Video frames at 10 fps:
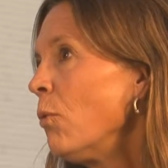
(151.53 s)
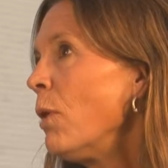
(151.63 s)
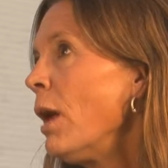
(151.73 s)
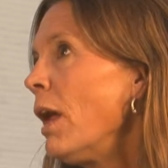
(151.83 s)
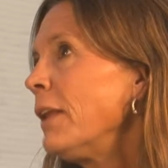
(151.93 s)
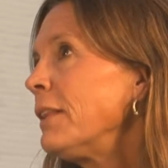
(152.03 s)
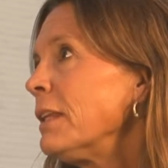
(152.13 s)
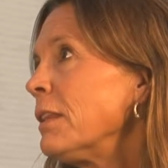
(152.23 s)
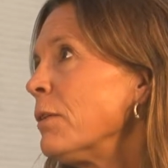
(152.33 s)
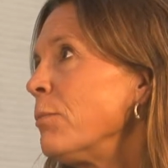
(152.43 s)
Well, I
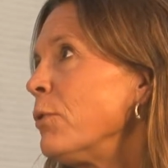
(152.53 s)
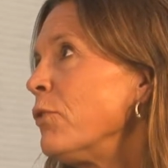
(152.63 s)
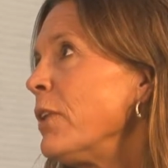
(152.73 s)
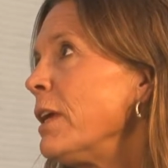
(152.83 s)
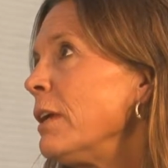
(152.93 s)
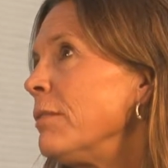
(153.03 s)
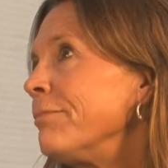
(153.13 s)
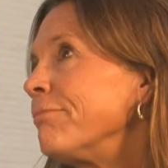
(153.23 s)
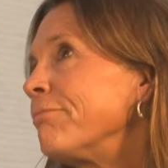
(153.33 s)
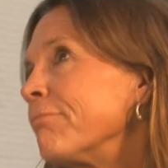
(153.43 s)
think the movie
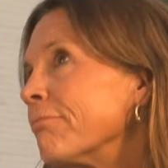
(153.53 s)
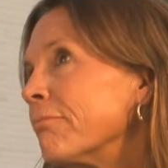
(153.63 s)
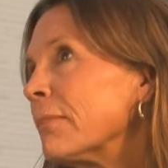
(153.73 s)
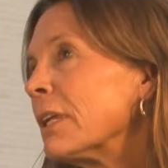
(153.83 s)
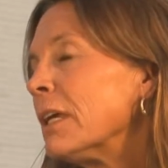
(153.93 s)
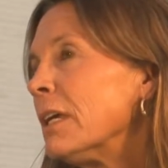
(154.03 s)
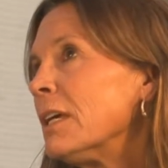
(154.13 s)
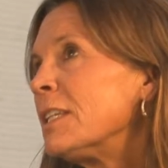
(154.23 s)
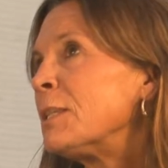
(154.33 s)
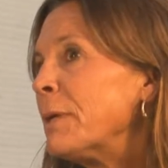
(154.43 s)

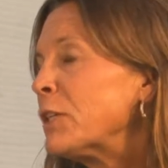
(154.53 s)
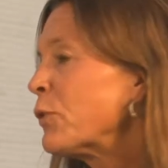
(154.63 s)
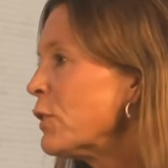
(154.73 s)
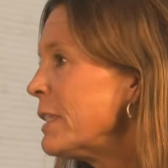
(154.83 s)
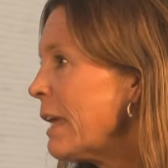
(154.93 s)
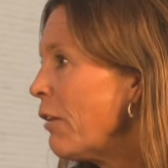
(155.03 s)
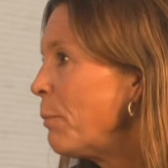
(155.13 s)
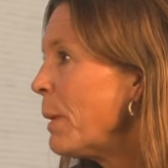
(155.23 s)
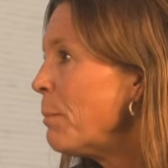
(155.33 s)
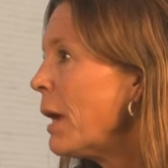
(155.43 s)
speaks for itself,
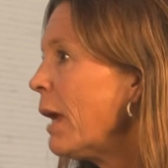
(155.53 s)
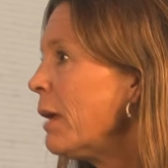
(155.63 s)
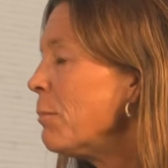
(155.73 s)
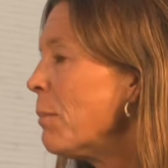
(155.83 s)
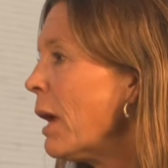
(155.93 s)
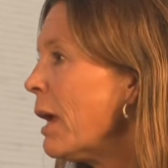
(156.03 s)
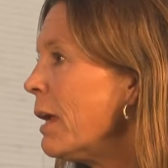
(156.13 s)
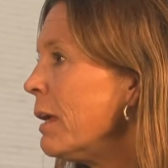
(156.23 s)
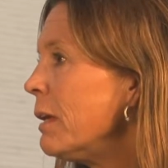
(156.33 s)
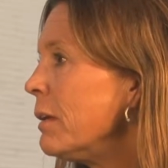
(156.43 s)
but
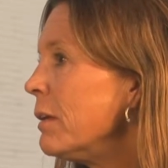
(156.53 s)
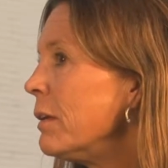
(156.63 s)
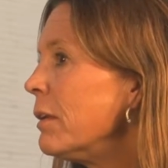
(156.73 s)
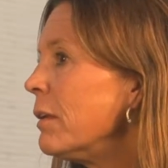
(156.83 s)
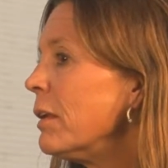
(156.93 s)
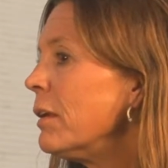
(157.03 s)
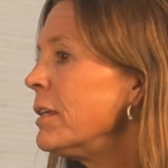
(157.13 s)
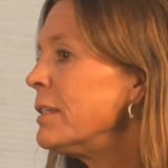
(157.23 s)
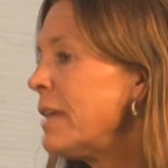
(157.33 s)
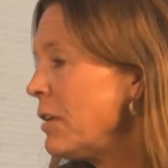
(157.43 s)
my
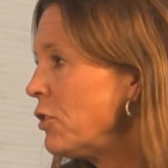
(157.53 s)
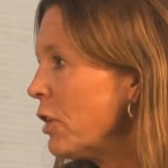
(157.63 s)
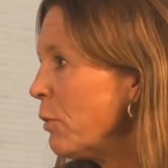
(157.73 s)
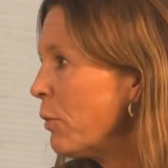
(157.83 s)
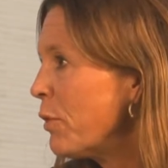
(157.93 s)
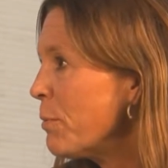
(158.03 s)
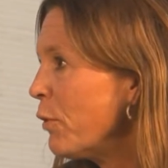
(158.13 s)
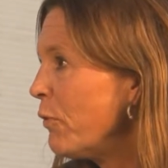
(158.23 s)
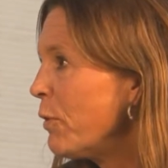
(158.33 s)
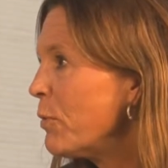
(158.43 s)
intention with the
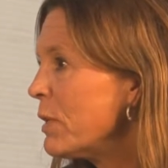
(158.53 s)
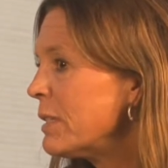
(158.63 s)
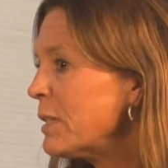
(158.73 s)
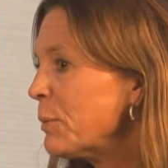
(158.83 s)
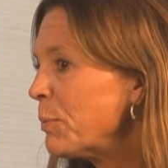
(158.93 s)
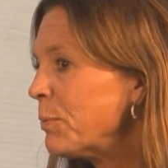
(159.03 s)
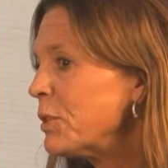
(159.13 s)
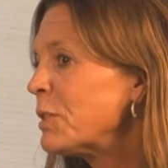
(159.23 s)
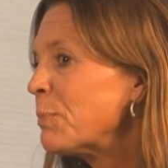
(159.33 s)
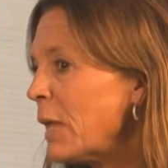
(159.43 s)
movie was to
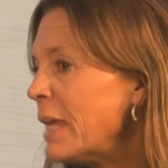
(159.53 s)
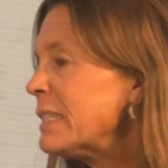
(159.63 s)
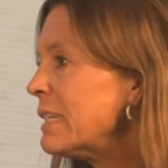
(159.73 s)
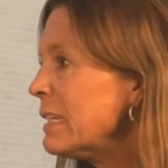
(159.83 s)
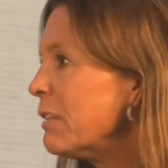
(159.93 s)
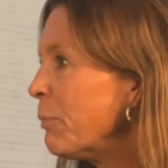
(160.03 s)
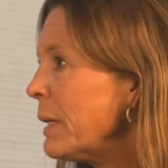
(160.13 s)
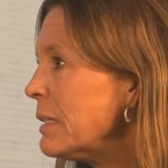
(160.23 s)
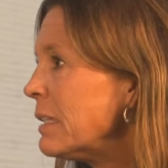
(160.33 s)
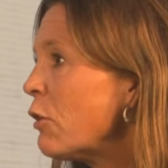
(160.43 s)
just plant seeds of
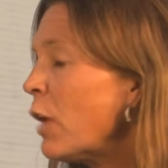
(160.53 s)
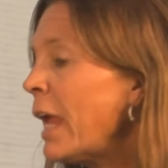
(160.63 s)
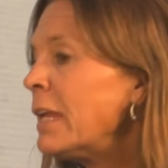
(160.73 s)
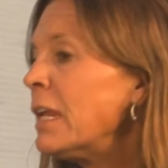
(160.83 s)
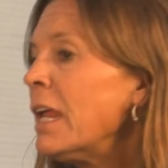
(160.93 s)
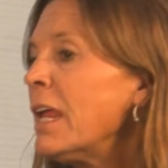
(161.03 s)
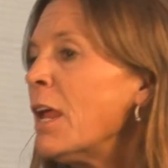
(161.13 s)
peace. So, and